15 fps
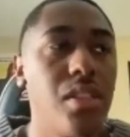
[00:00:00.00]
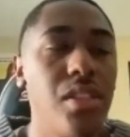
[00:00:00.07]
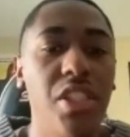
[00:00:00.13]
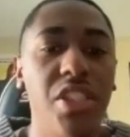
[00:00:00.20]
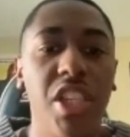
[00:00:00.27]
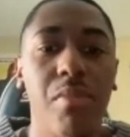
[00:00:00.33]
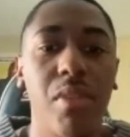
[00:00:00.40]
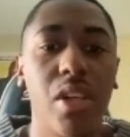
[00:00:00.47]

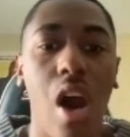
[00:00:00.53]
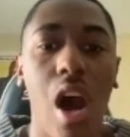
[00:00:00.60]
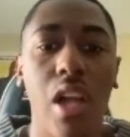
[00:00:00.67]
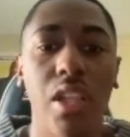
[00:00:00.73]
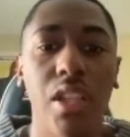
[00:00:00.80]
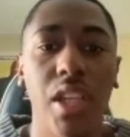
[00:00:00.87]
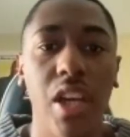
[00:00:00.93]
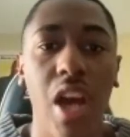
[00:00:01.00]
CJ McCollum
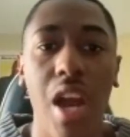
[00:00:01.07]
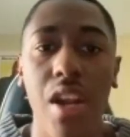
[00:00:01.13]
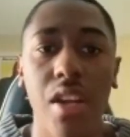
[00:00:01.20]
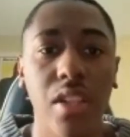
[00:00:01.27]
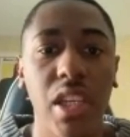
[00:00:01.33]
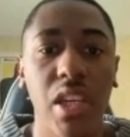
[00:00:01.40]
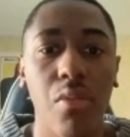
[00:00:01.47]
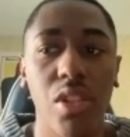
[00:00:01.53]
and got nothing
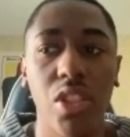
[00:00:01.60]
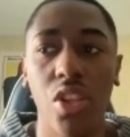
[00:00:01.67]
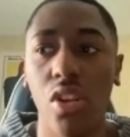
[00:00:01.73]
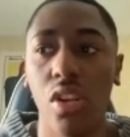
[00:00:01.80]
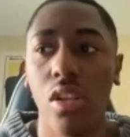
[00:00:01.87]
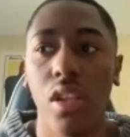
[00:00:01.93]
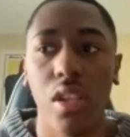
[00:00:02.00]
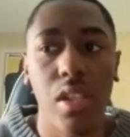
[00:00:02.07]
in return,
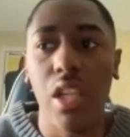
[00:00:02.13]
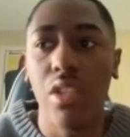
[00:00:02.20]
that's when they